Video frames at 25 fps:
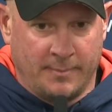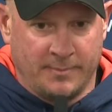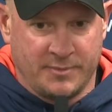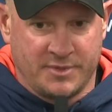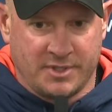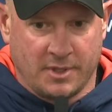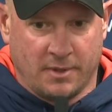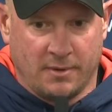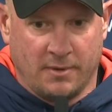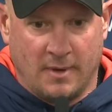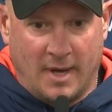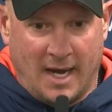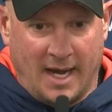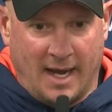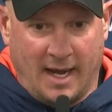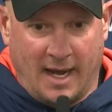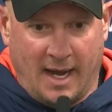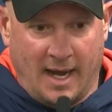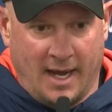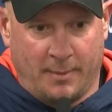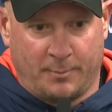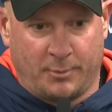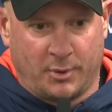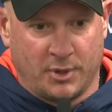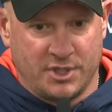So
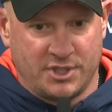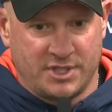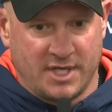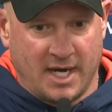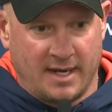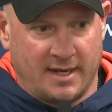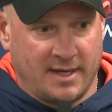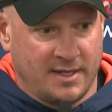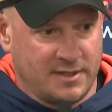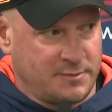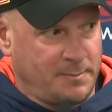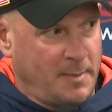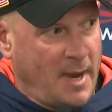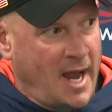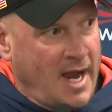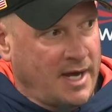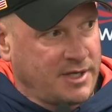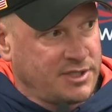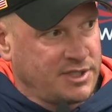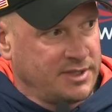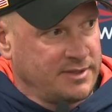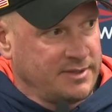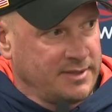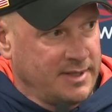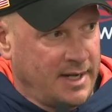I appreciate his
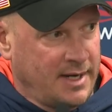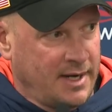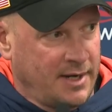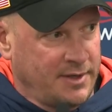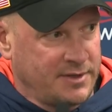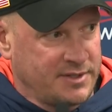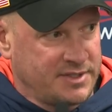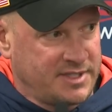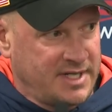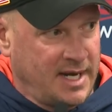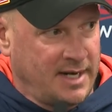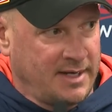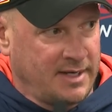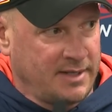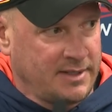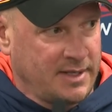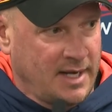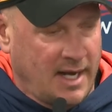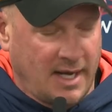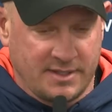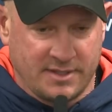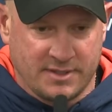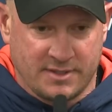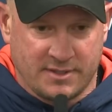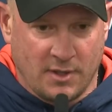passion and understand it.
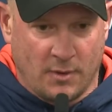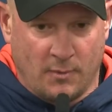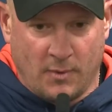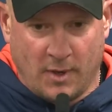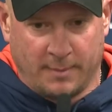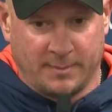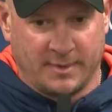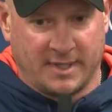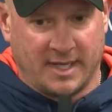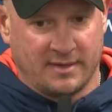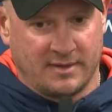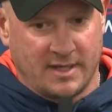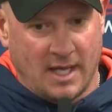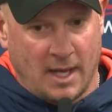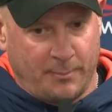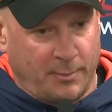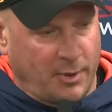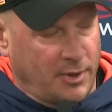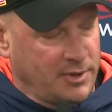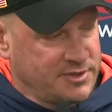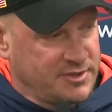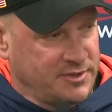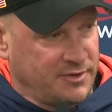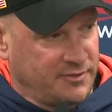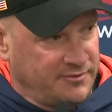I just don't want him to get that
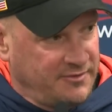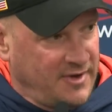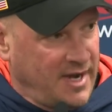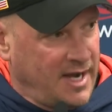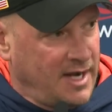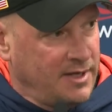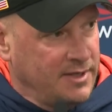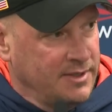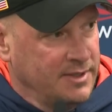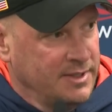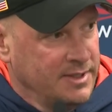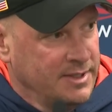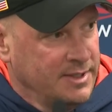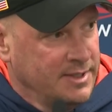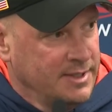personal foul